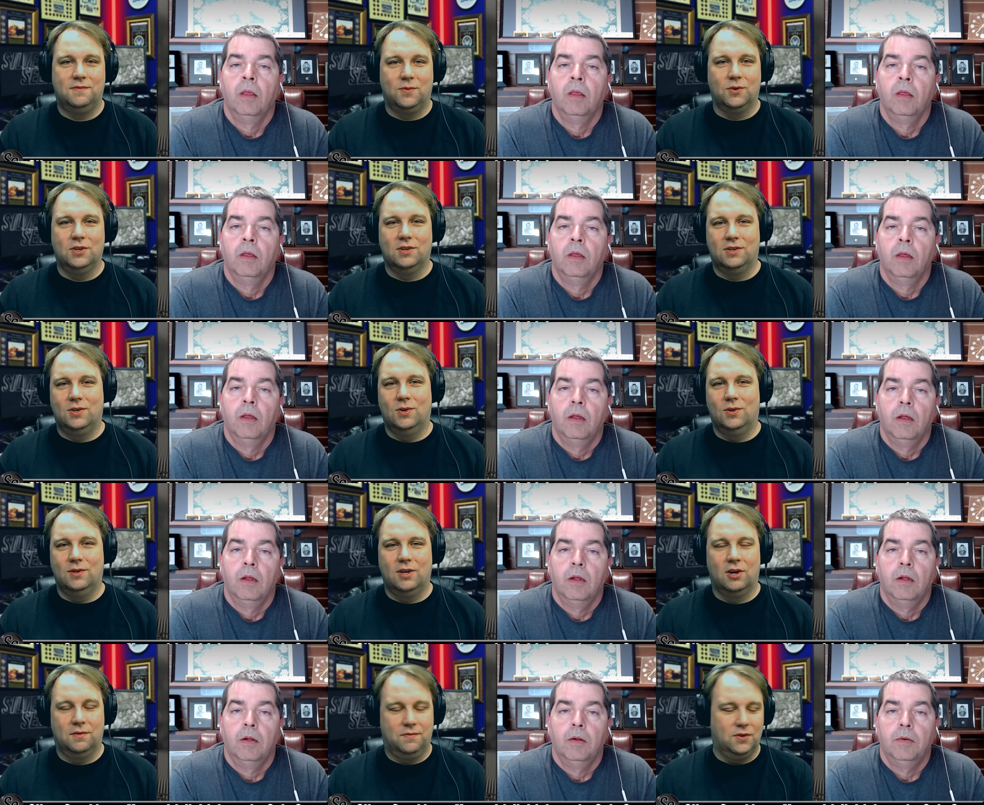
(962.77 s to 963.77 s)
Speaker 1: for your
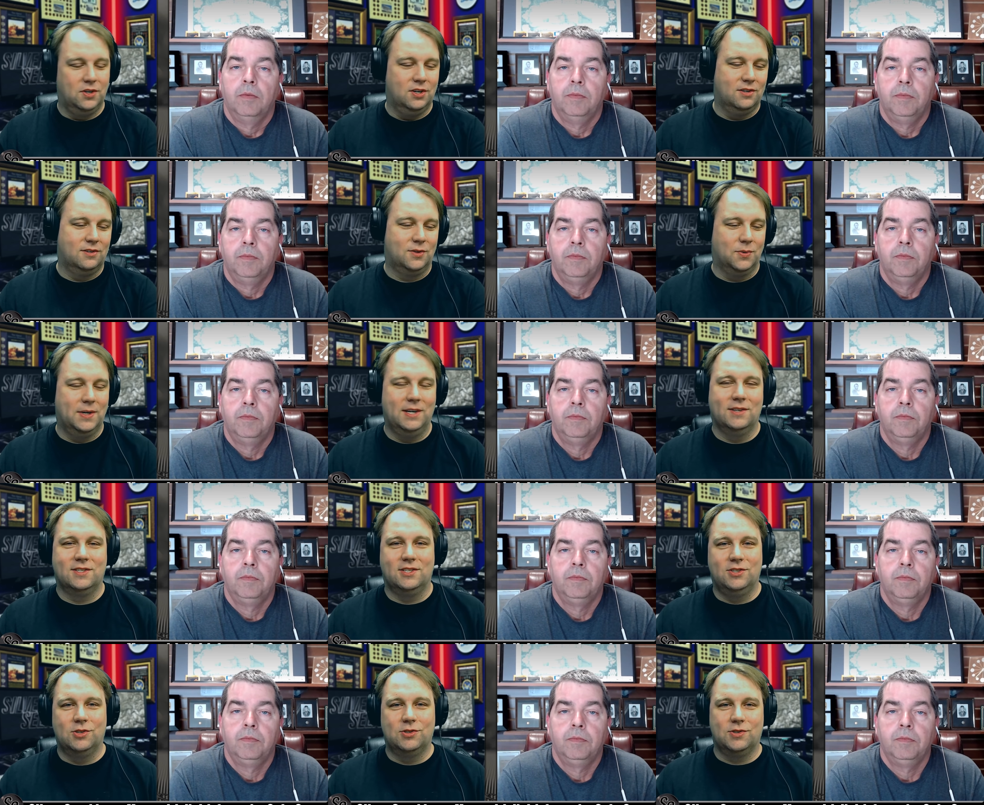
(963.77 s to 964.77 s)
goal or for your
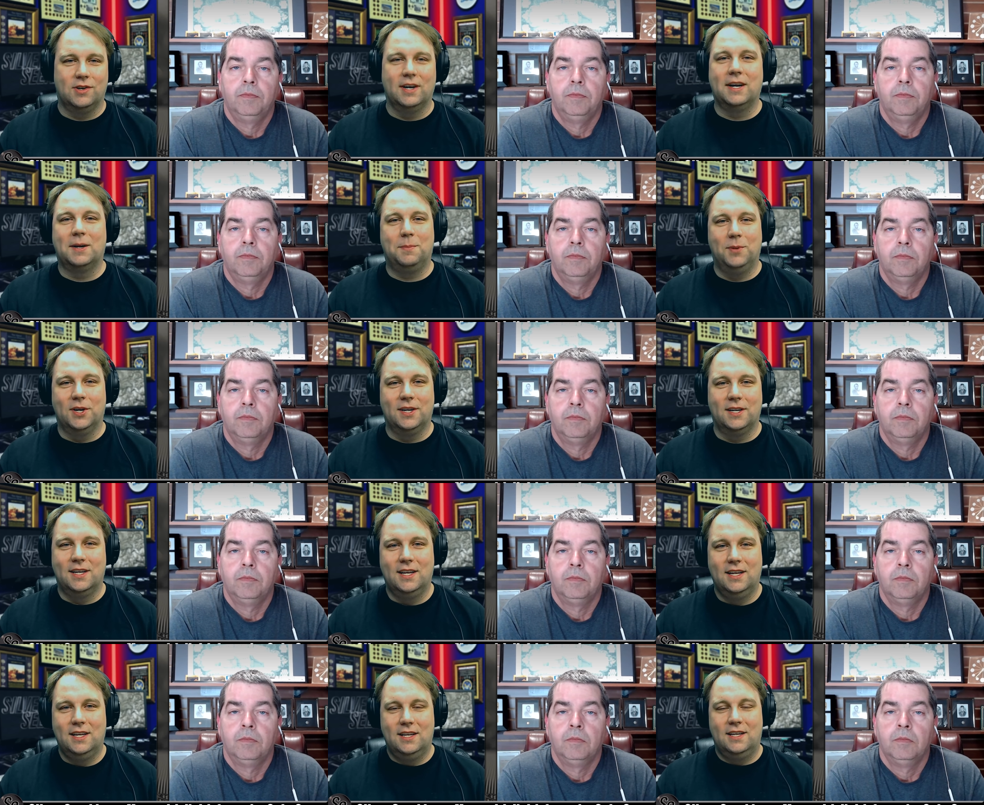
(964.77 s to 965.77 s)
Doritos and your drink, but
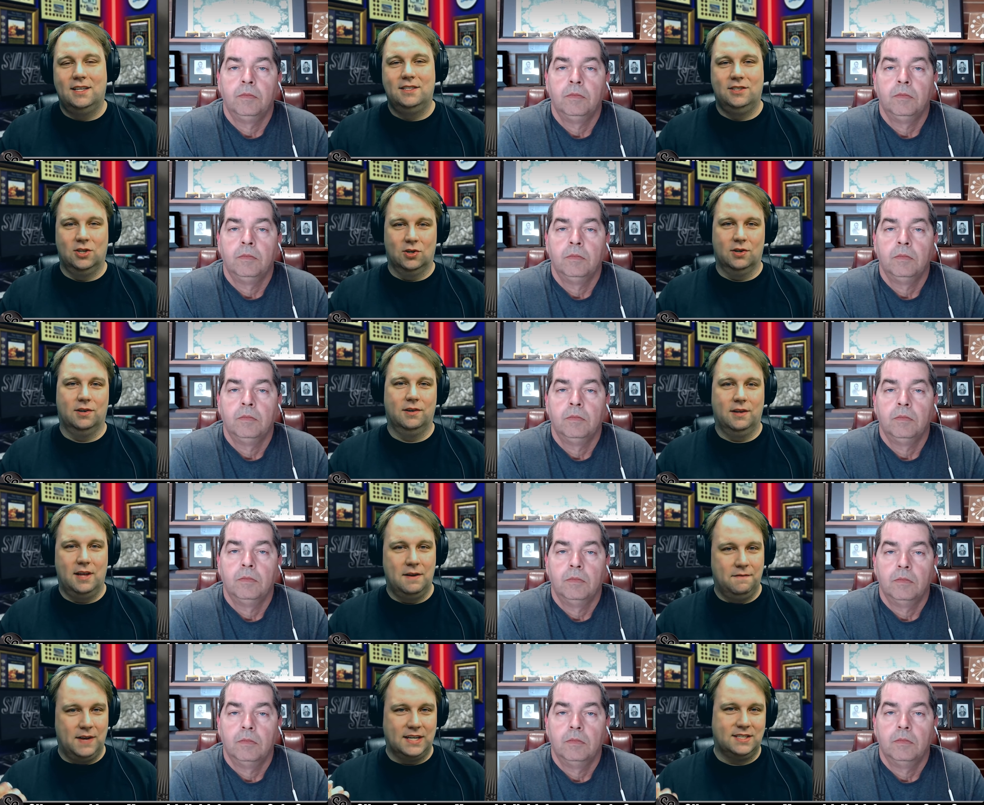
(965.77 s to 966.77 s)
you're
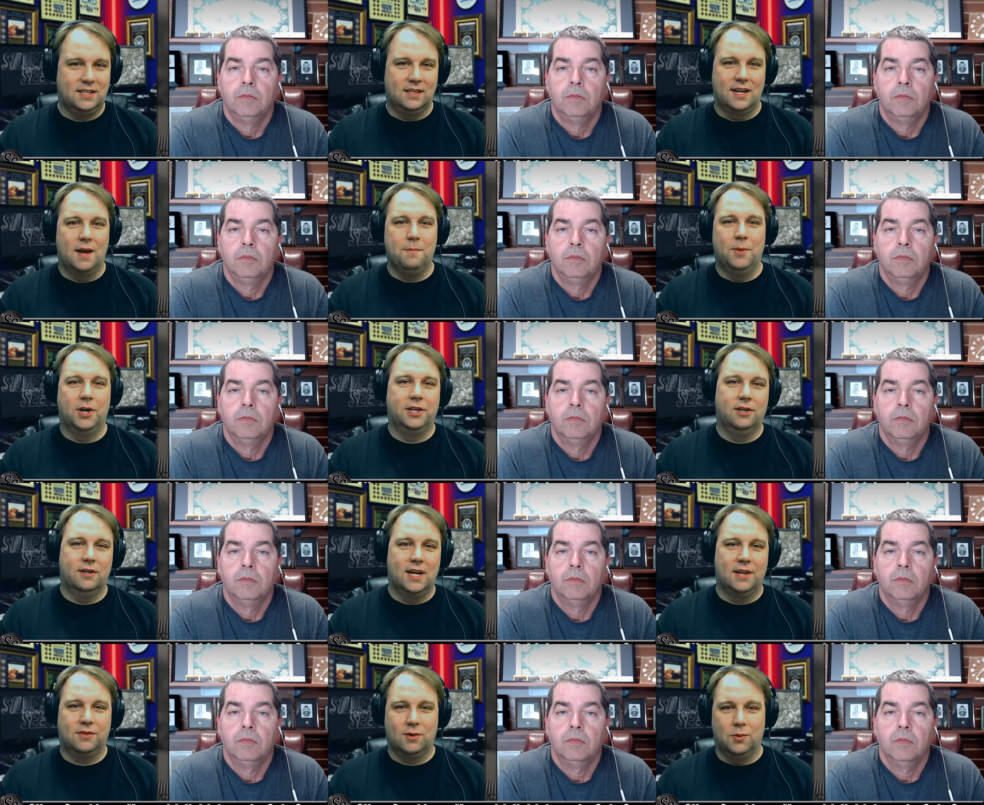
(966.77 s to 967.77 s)
investing that money, you're
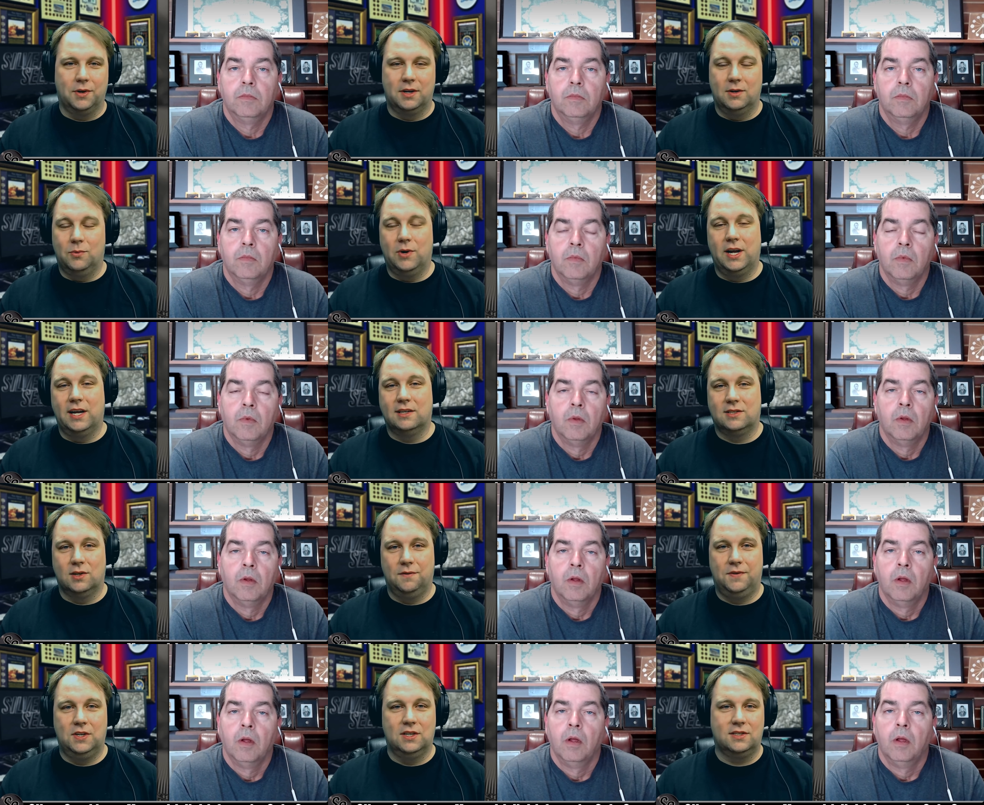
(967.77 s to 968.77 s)
not throwing it away. So
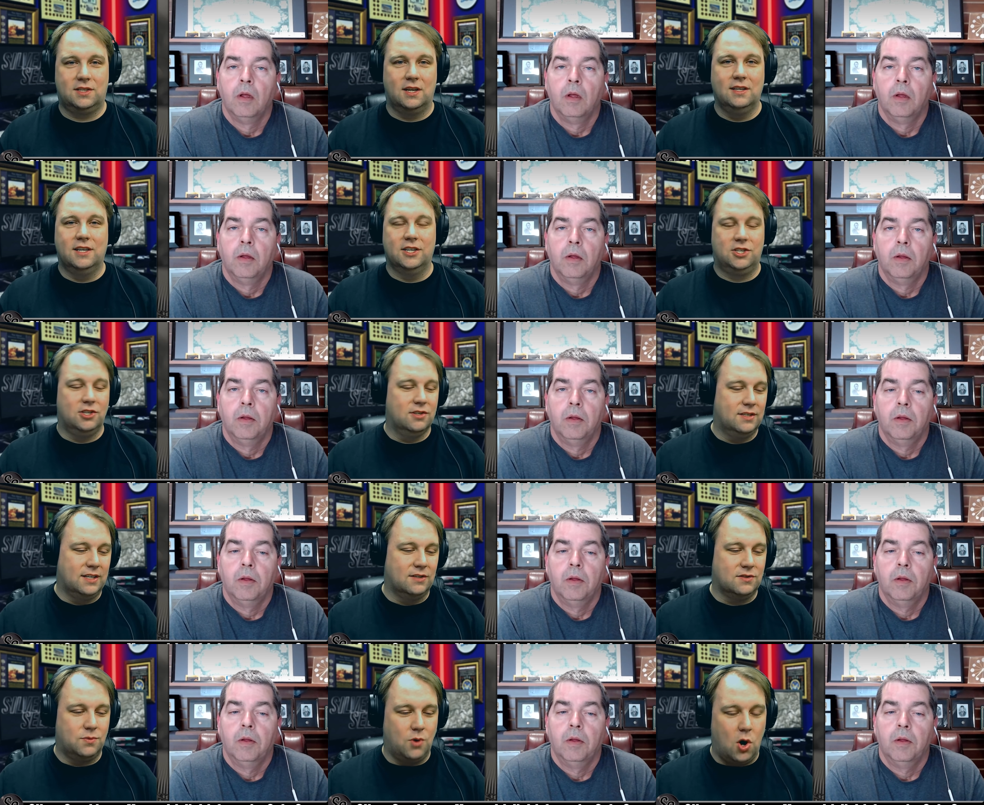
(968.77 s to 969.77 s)
if you just condition your,
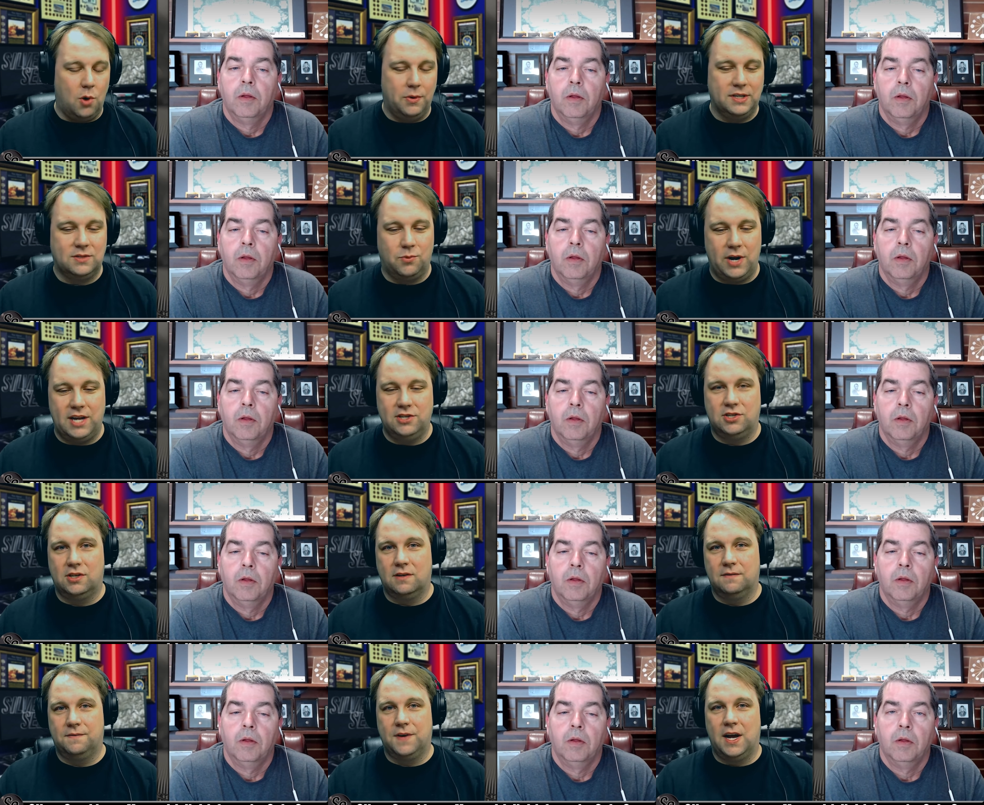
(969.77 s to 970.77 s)
there's always ways you
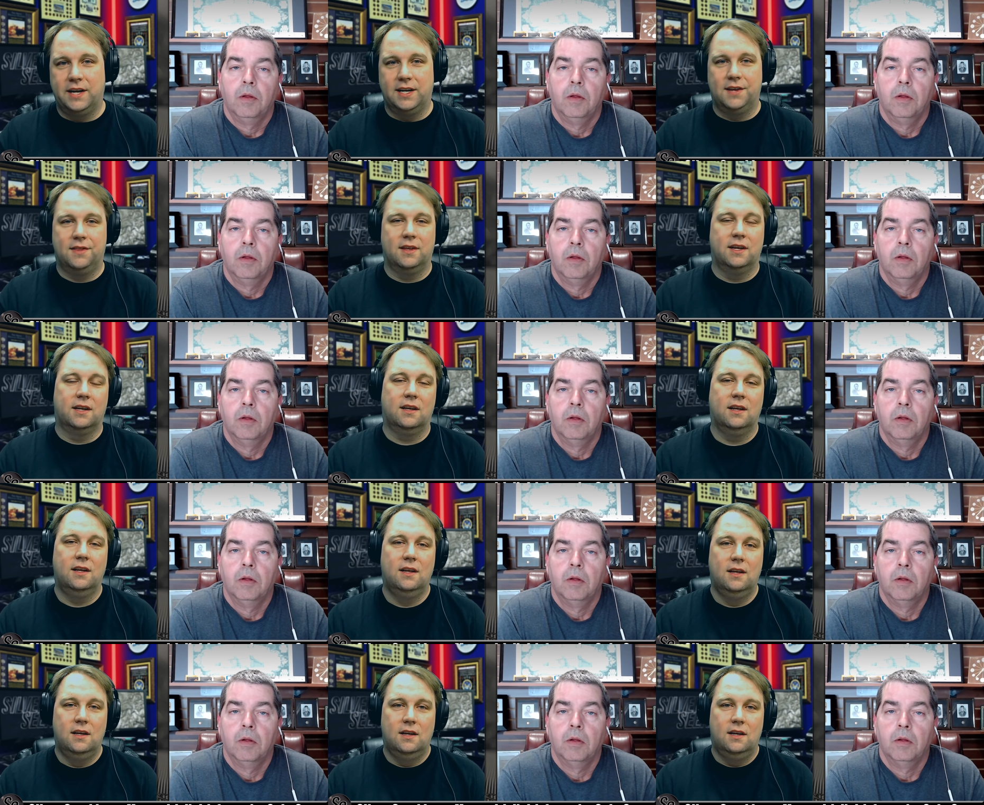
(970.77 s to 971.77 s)
can find, I think,
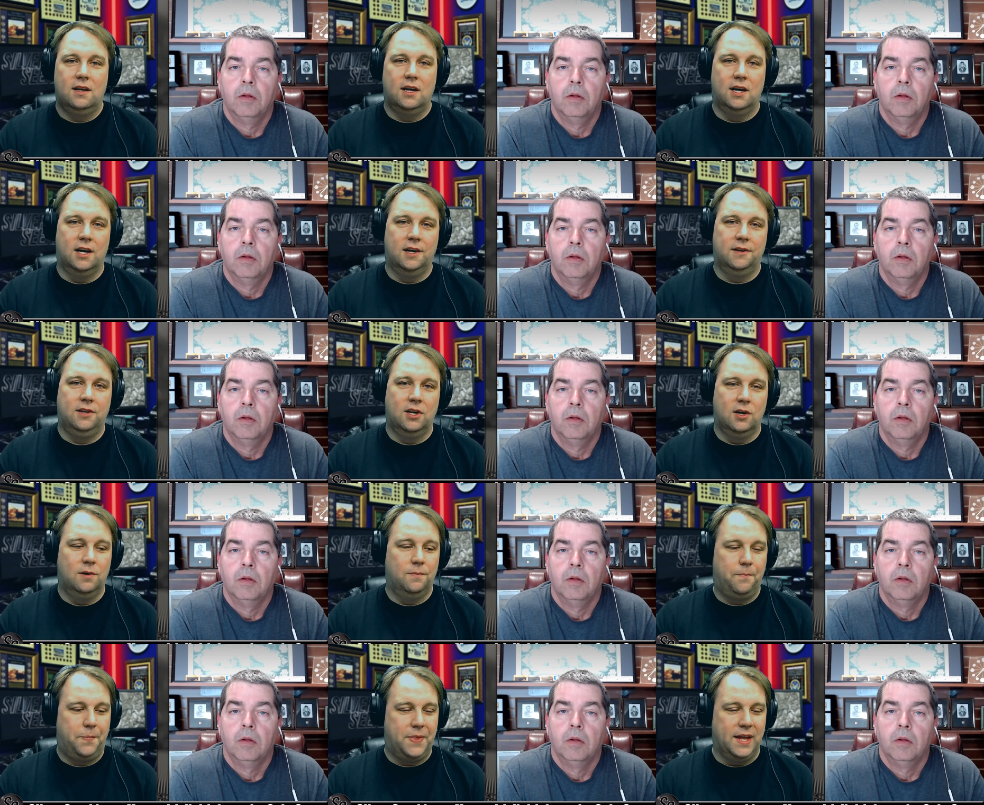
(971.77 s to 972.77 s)
uh, you
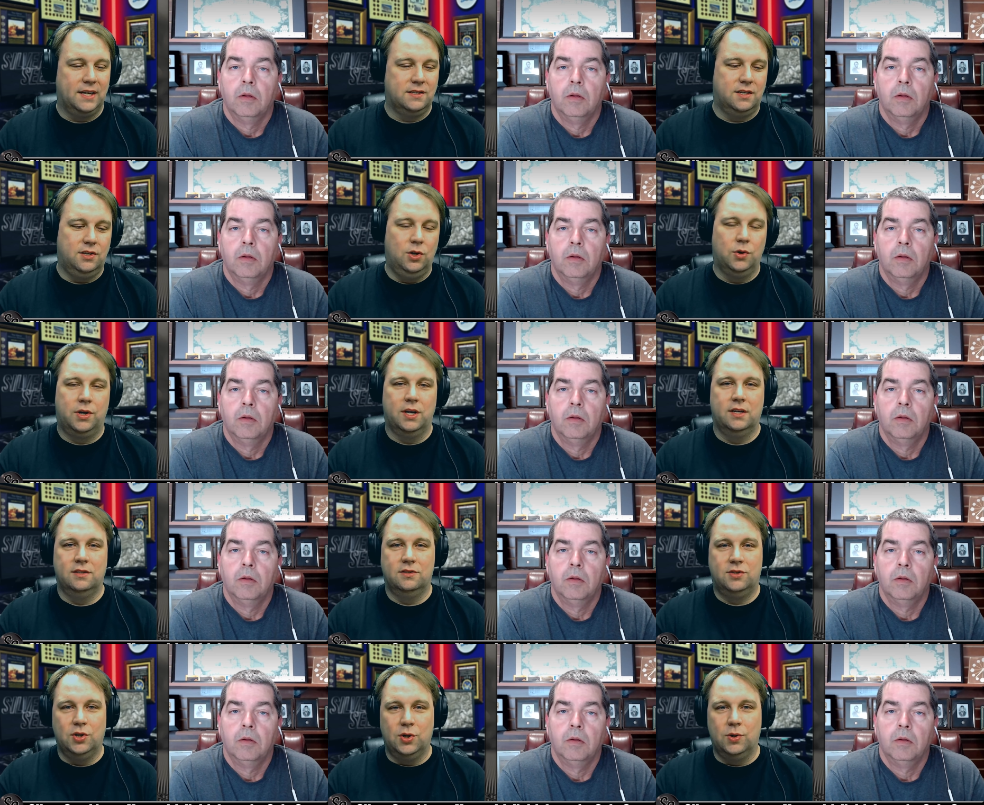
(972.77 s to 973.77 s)
know, things that you
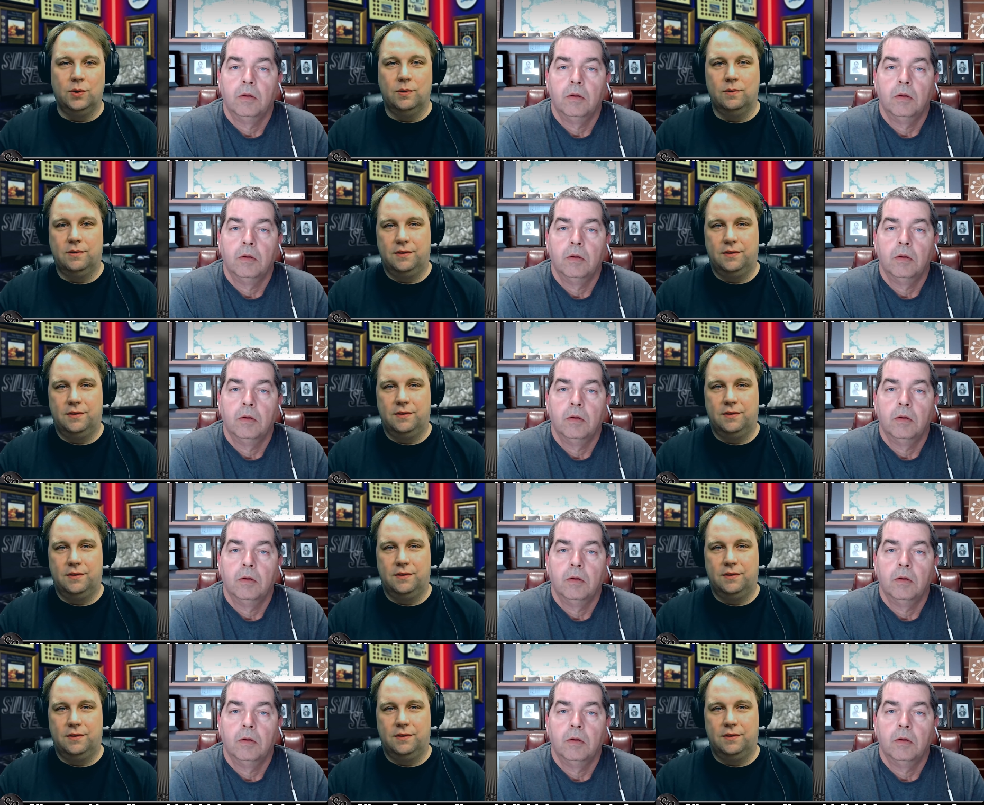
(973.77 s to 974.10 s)
can do